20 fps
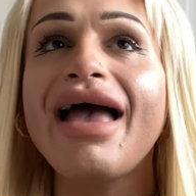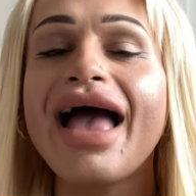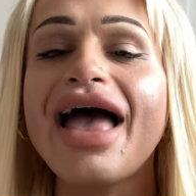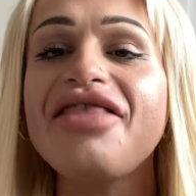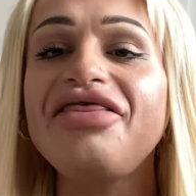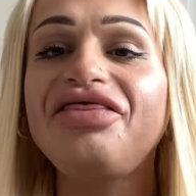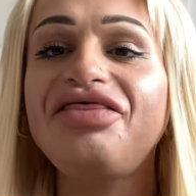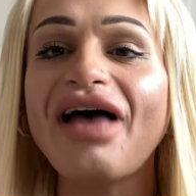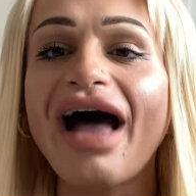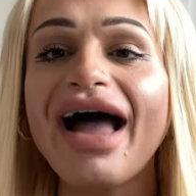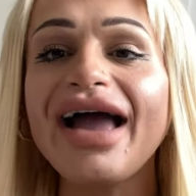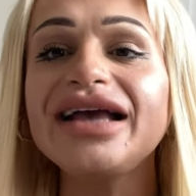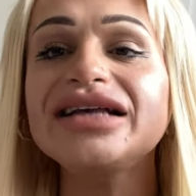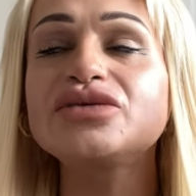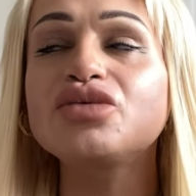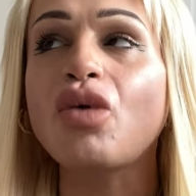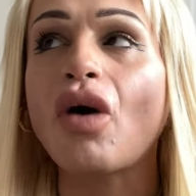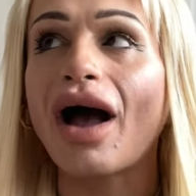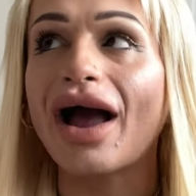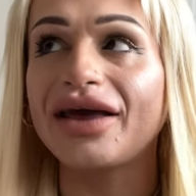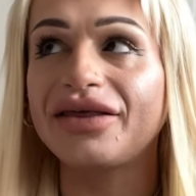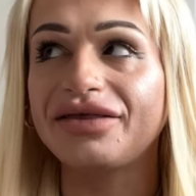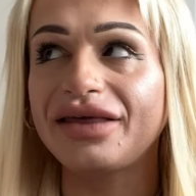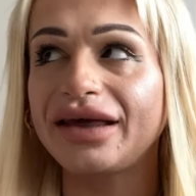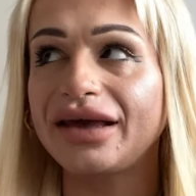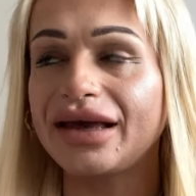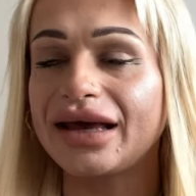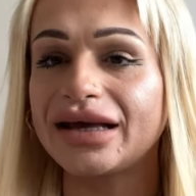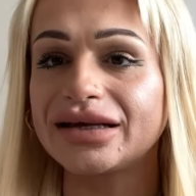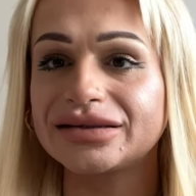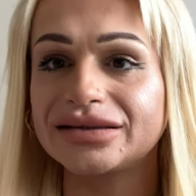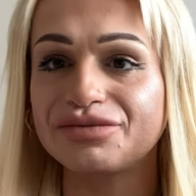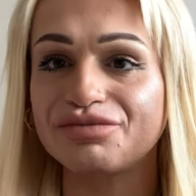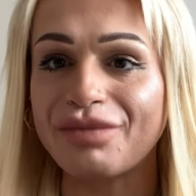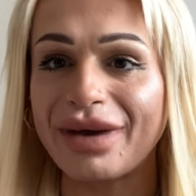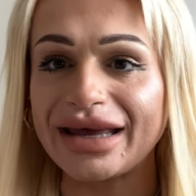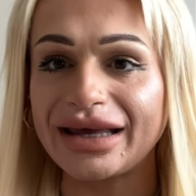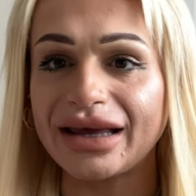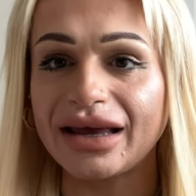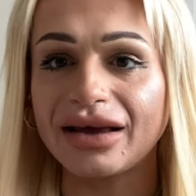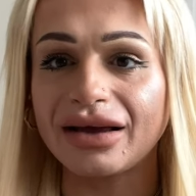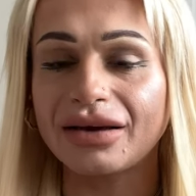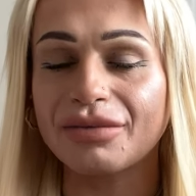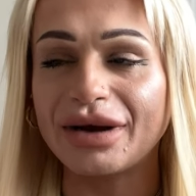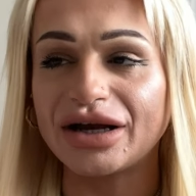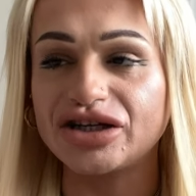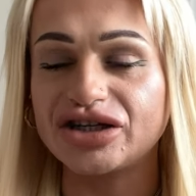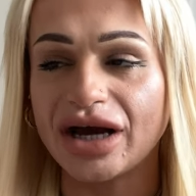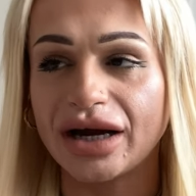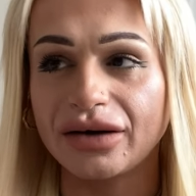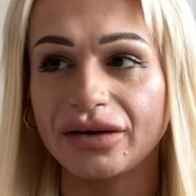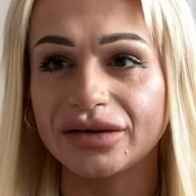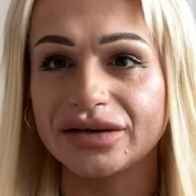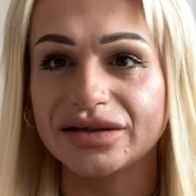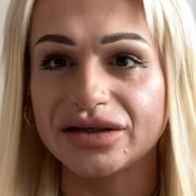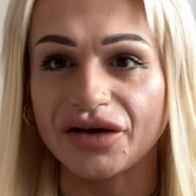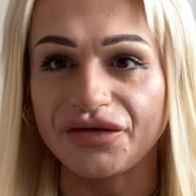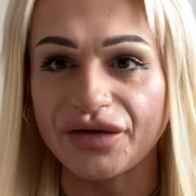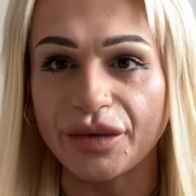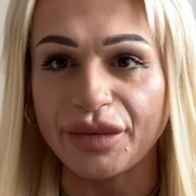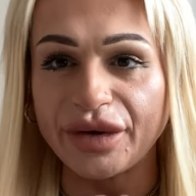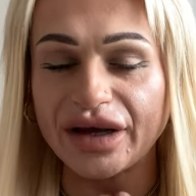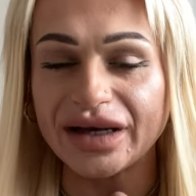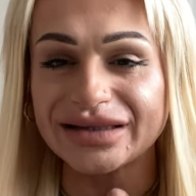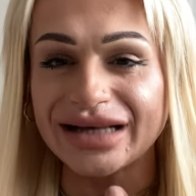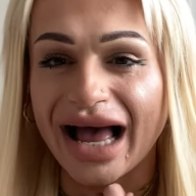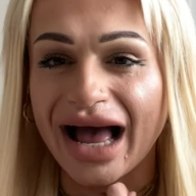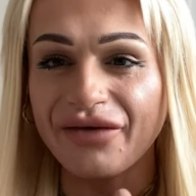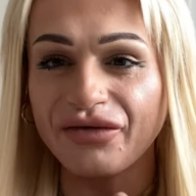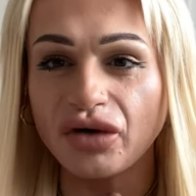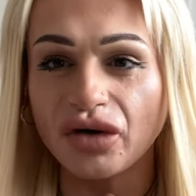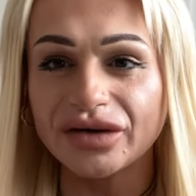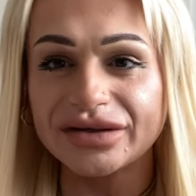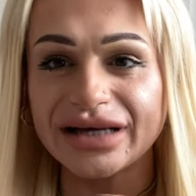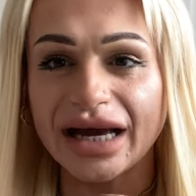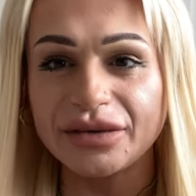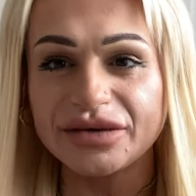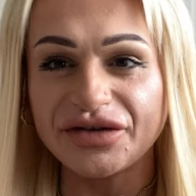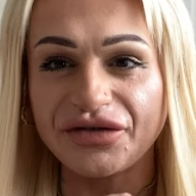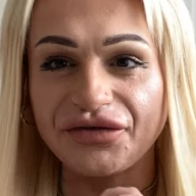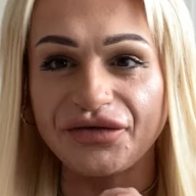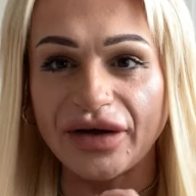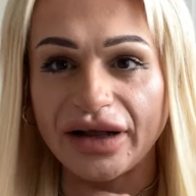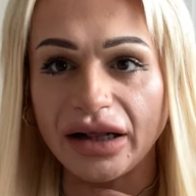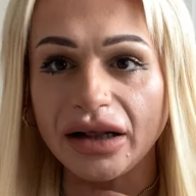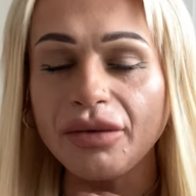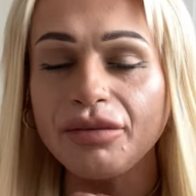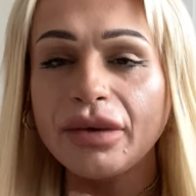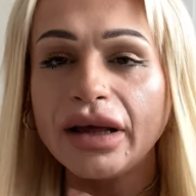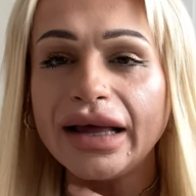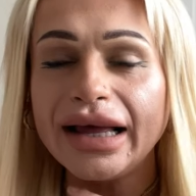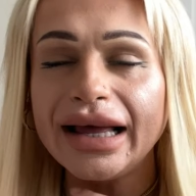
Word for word: And that is what I think is making my channel suffer because I haven't got the time to film.